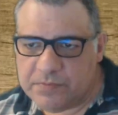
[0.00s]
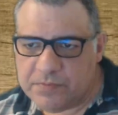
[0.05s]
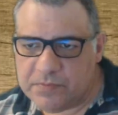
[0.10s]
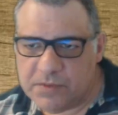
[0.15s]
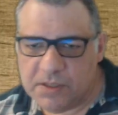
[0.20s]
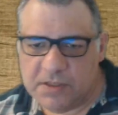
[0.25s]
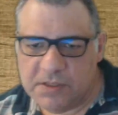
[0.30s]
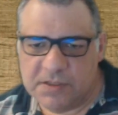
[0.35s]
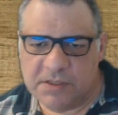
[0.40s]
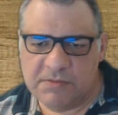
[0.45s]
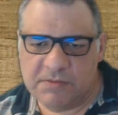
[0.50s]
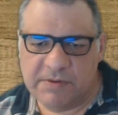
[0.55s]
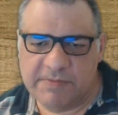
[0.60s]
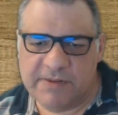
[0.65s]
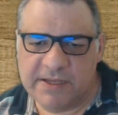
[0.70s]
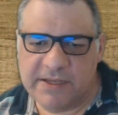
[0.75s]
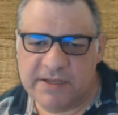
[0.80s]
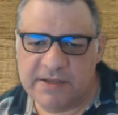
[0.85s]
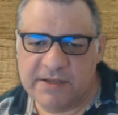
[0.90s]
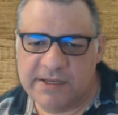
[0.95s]
Did we
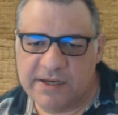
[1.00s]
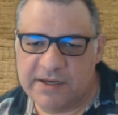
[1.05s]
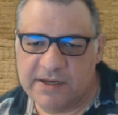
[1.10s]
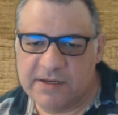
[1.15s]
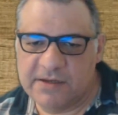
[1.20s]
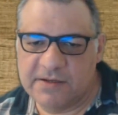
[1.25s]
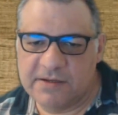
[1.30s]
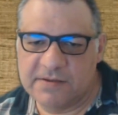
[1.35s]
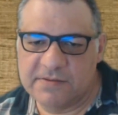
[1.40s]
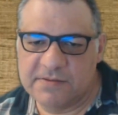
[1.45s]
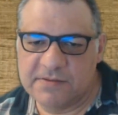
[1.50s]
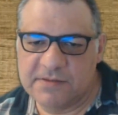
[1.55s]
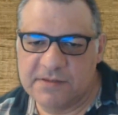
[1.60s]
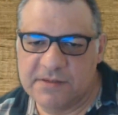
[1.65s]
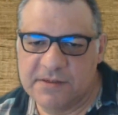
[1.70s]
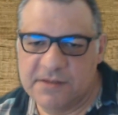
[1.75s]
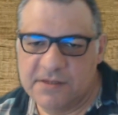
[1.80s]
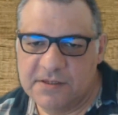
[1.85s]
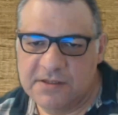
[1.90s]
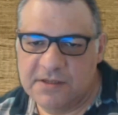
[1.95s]
play earlier? Oh,
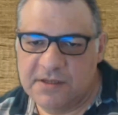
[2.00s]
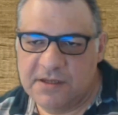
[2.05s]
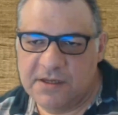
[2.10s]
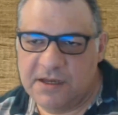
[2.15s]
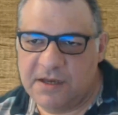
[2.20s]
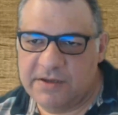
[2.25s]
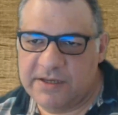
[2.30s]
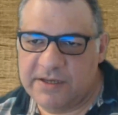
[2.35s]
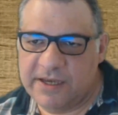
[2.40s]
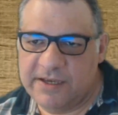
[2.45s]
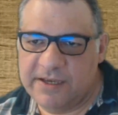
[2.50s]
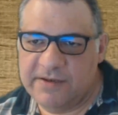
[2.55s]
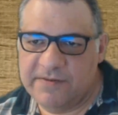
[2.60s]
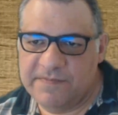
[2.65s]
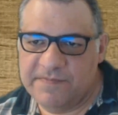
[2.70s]
okay.